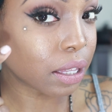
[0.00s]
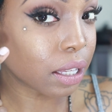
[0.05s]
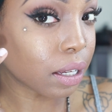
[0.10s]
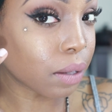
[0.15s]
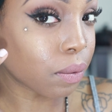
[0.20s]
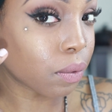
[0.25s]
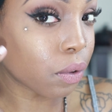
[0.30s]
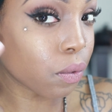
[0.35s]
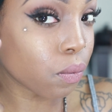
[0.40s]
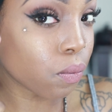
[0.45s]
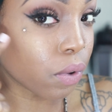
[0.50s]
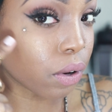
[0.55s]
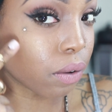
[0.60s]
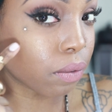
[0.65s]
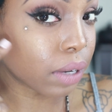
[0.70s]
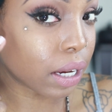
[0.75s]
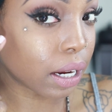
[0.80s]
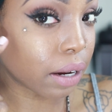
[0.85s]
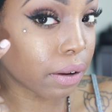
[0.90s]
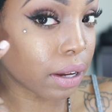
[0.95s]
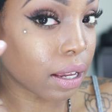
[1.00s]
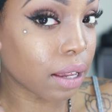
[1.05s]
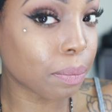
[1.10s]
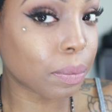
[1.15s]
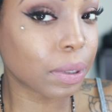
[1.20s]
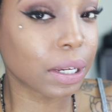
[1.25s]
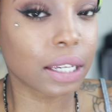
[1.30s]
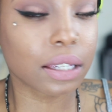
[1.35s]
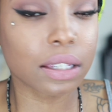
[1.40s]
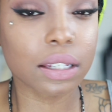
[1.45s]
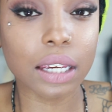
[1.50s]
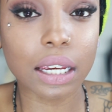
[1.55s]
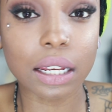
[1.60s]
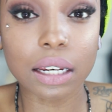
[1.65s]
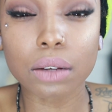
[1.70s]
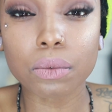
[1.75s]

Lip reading: the wound area, because again,